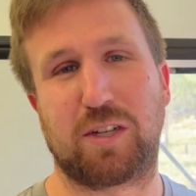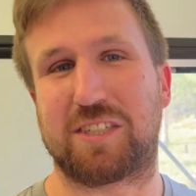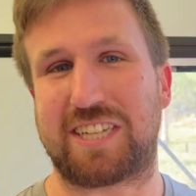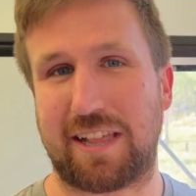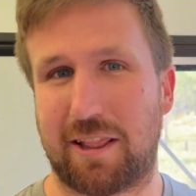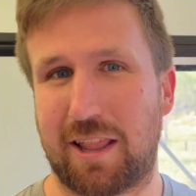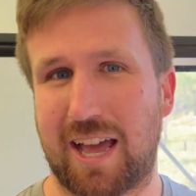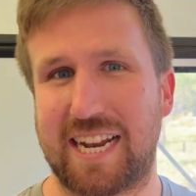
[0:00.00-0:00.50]

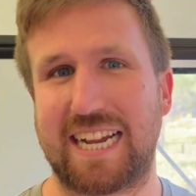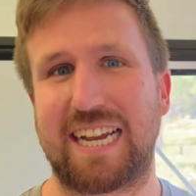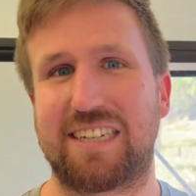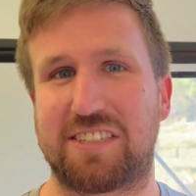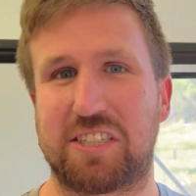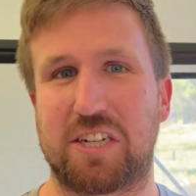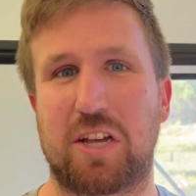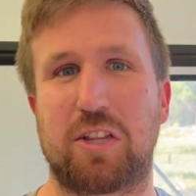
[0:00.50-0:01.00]
so lighting
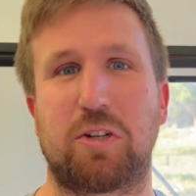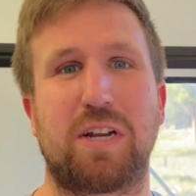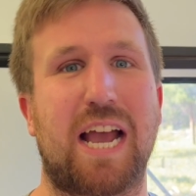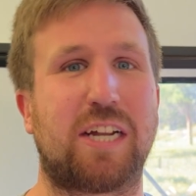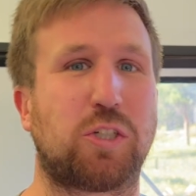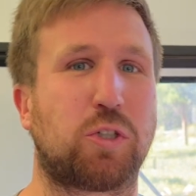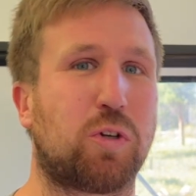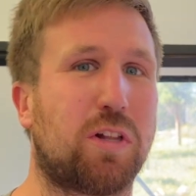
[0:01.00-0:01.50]
is another
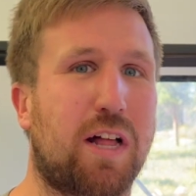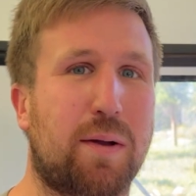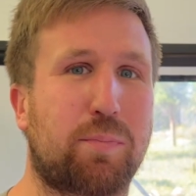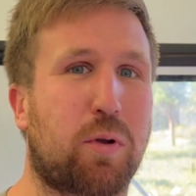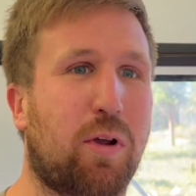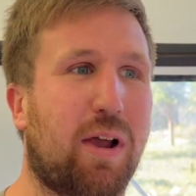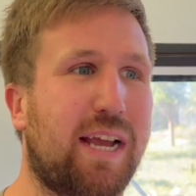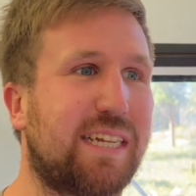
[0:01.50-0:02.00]
natural
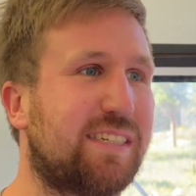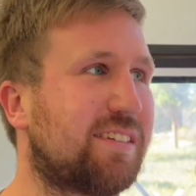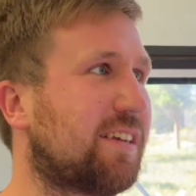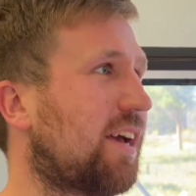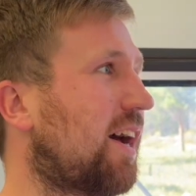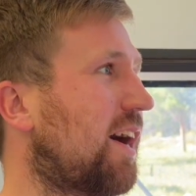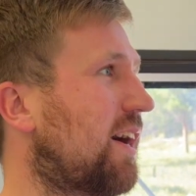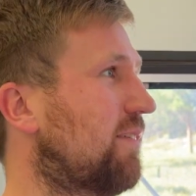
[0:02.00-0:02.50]
upgrade
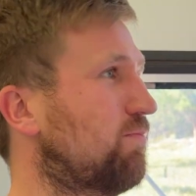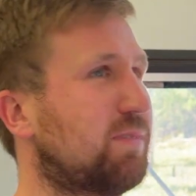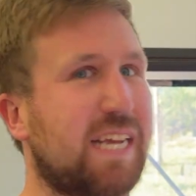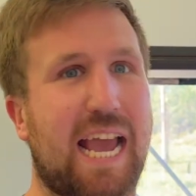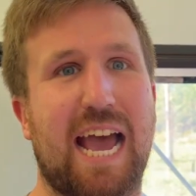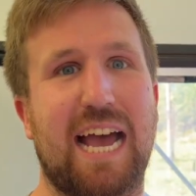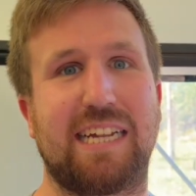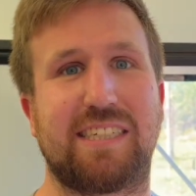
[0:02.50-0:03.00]

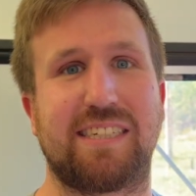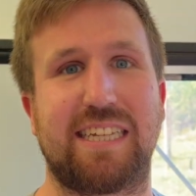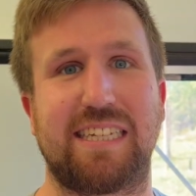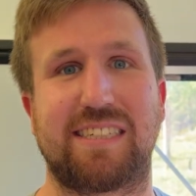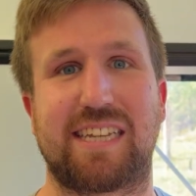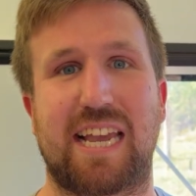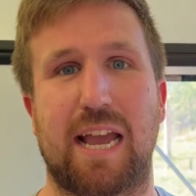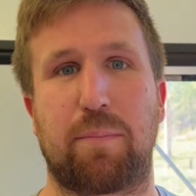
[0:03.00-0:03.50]
to add to
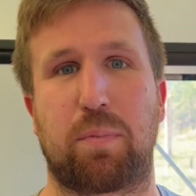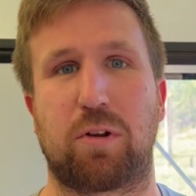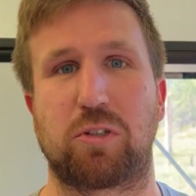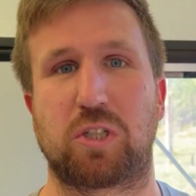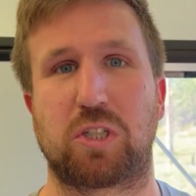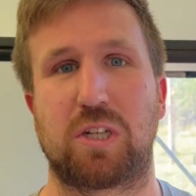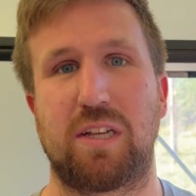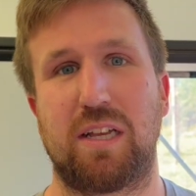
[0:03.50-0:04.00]
these
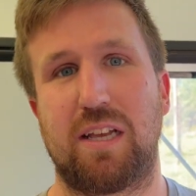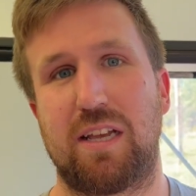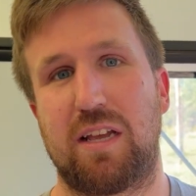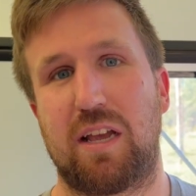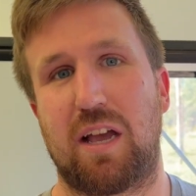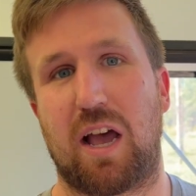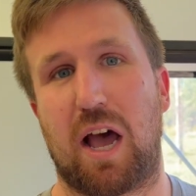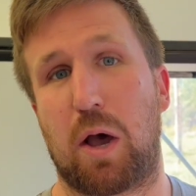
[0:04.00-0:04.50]
campers.
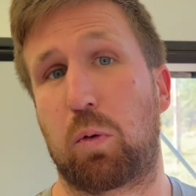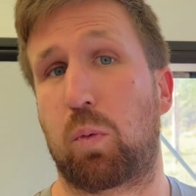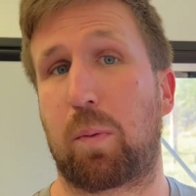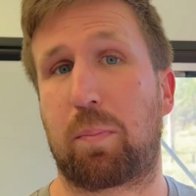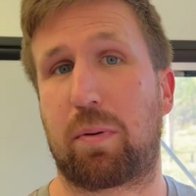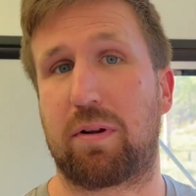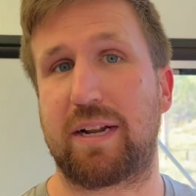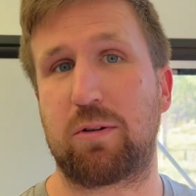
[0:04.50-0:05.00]

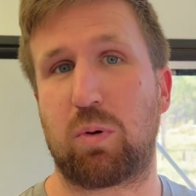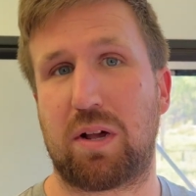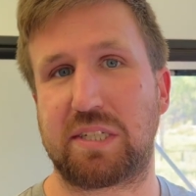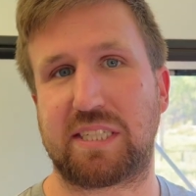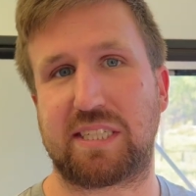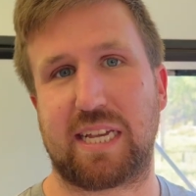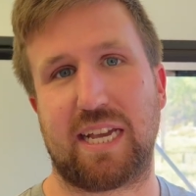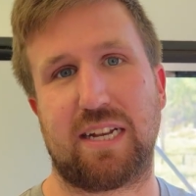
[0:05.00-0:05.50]
We're pretty well
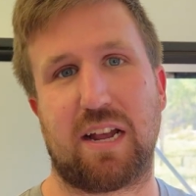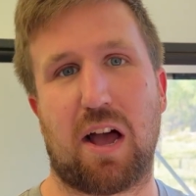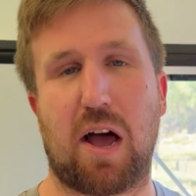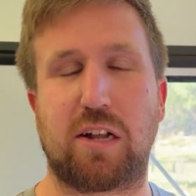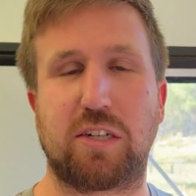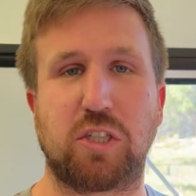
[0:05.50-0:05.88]
set on